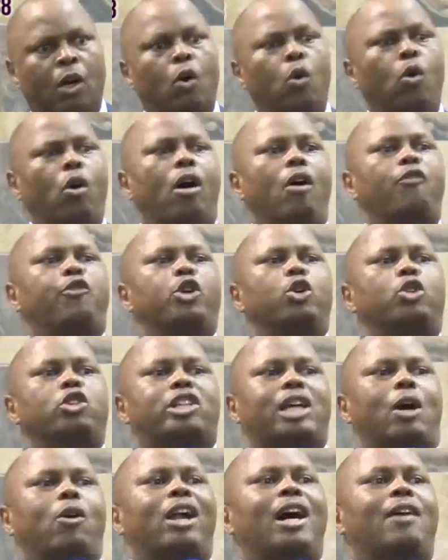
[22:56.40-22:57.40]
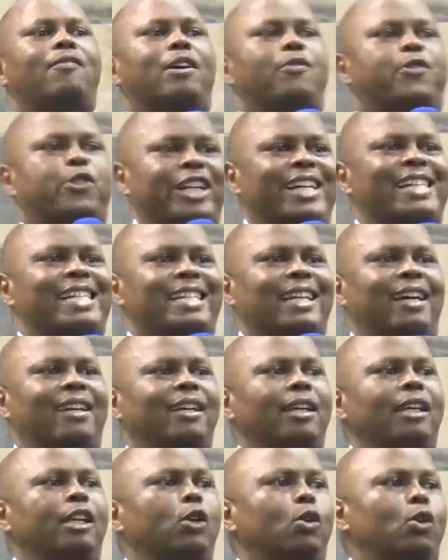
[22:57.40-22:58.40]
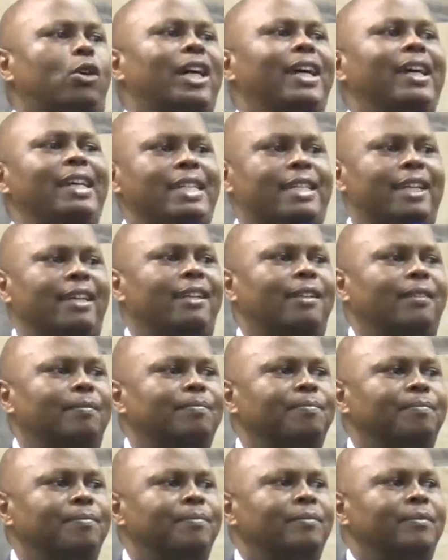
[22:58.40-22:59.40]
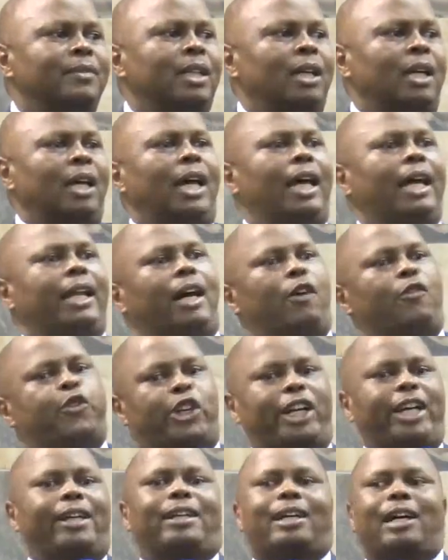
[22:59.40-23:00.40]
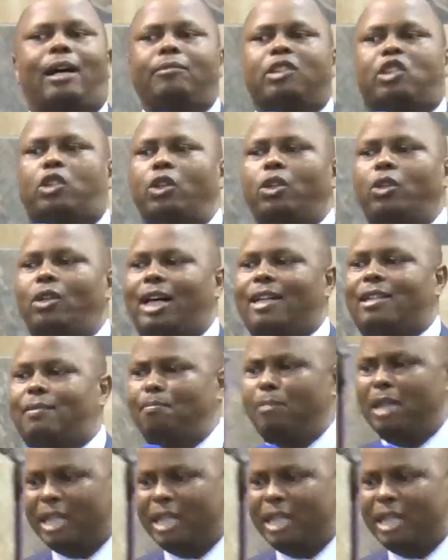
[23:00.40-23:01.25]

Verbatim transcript: Who of you shall have a friend in Luke 18? And a friend comes to you at